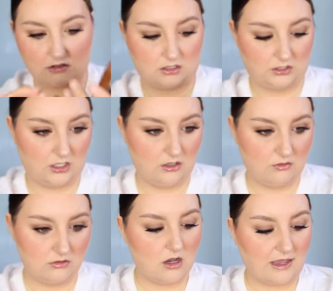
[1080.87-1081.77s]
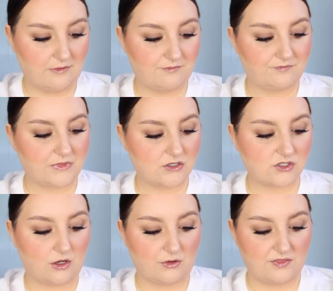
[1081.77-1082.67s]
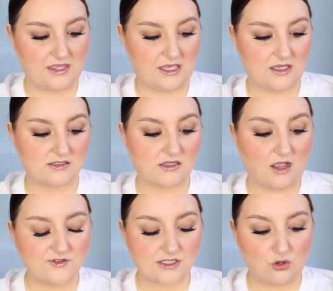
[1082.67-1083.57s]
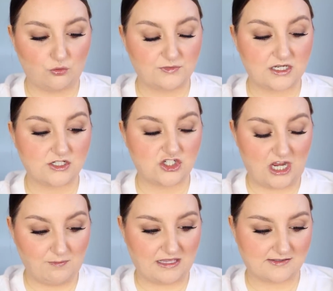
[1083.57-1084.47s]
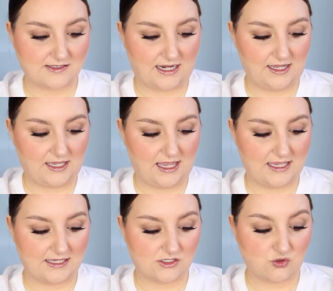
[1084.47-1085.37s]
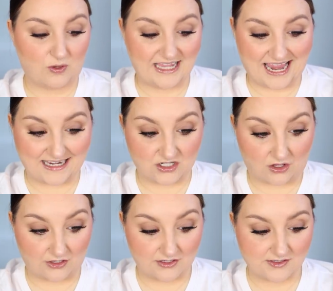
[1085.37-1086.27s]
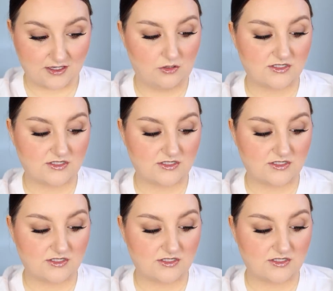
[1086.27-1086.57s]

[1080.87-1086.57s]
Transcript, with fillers: hello? Okay, so the Soft Sculpt Shaping Stick is $28.